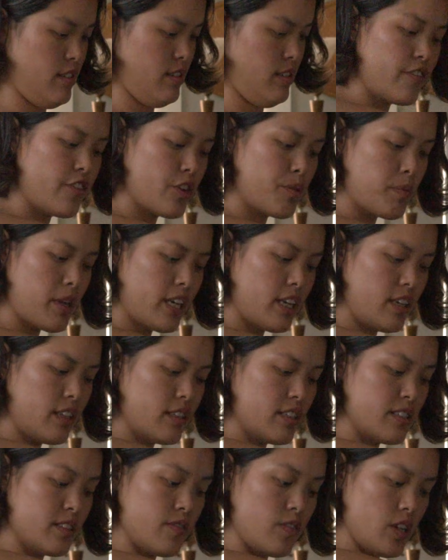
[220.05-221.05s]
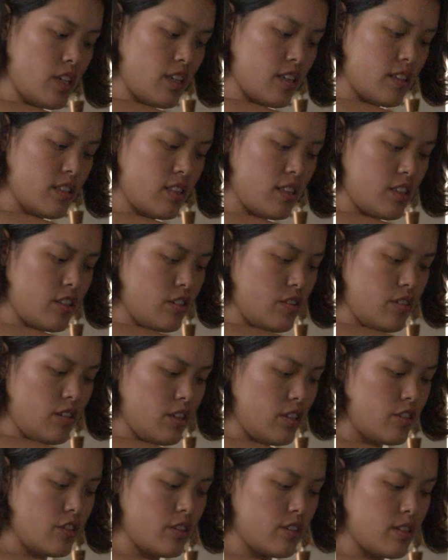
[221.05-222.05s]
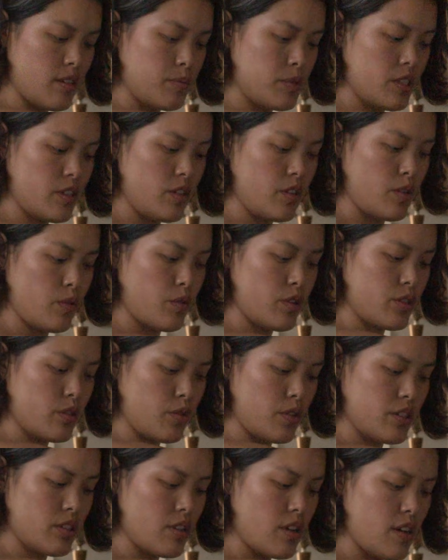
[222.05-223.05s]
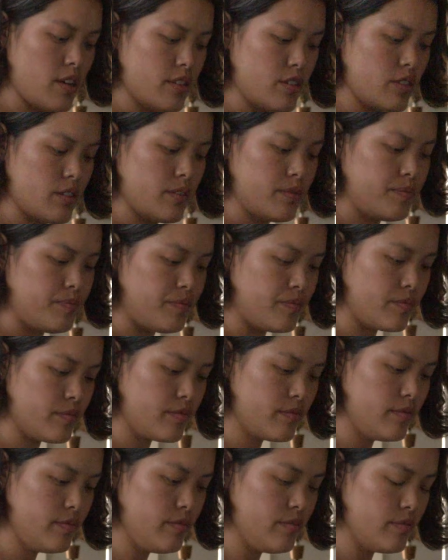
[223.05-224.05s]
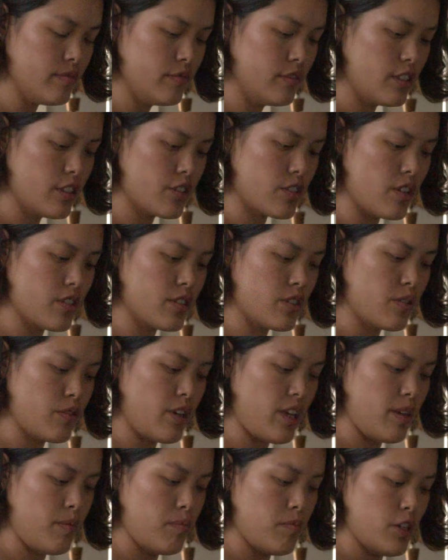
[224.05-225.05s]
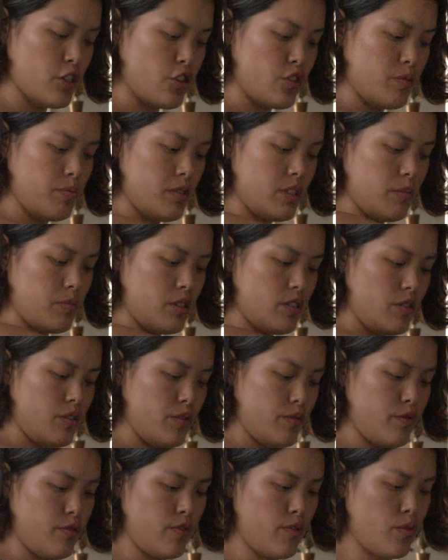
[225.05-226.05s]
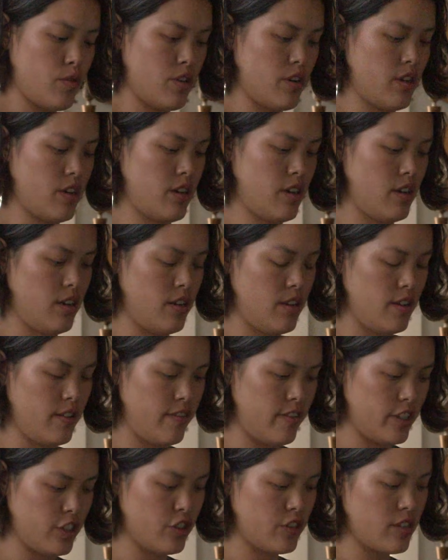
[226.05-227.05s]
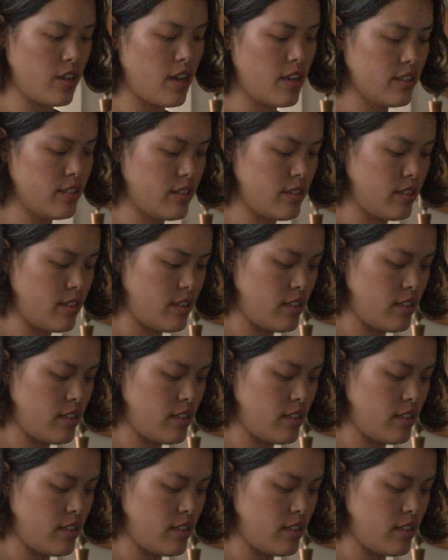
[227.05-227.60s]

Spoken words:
If you're making this vegan, then you can just substitute it with soy sauce. There's also a mushroom substitute for fish sauce.